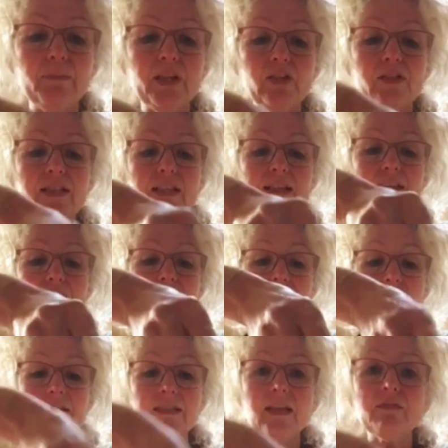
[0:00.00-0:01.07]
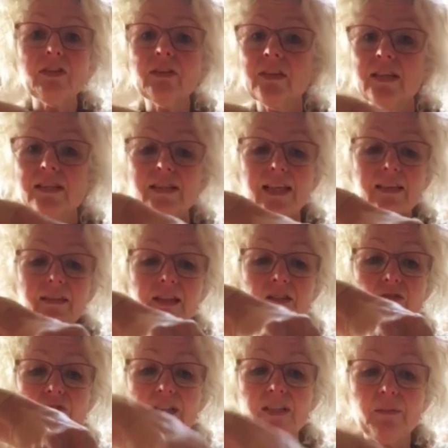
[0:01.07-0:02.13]
Because like the year seven that sent
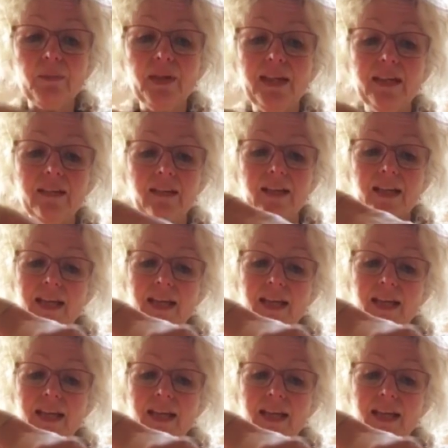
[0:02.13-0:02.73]
this recipe in,